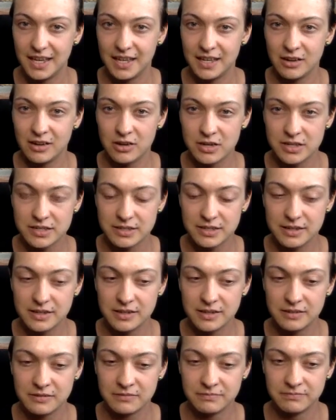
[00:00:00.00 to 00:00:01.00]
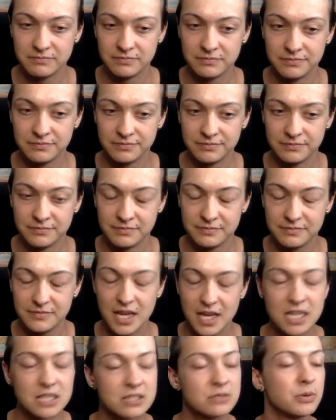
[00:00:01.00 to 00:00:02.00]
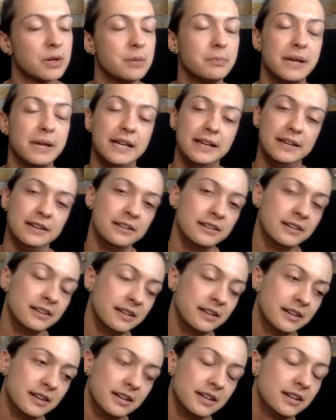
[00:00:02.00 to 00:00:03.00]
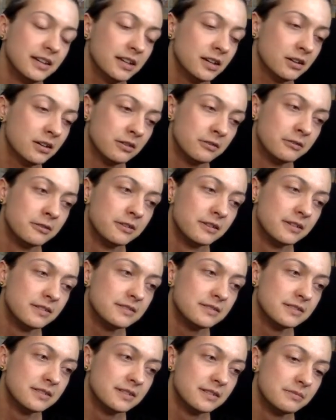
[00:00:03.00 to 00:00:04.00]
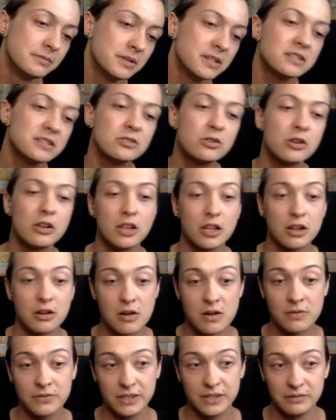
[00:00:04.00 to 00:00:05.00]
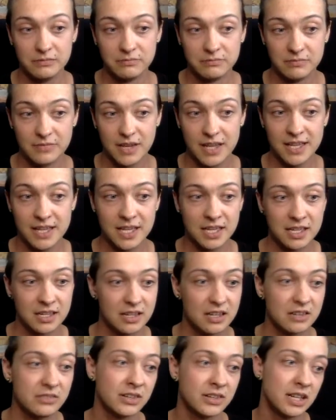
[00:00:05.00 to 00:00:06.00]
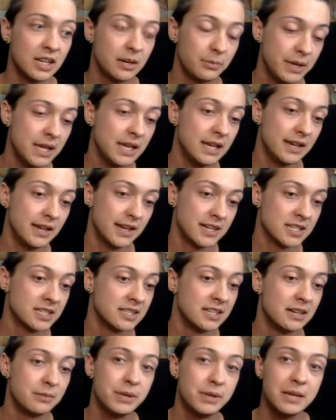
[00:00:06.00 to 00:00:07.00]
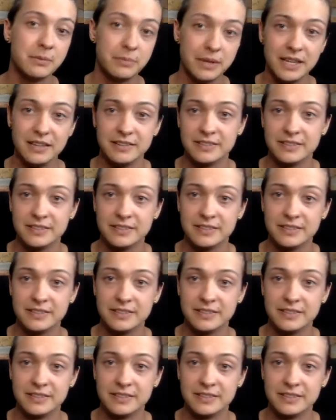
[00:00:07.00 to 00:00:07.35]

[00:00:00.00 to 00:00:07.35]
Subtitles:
And honestly, I just want to pee. You know, because I drink a lot of coffee, and then if I need to pee, I just need to pee in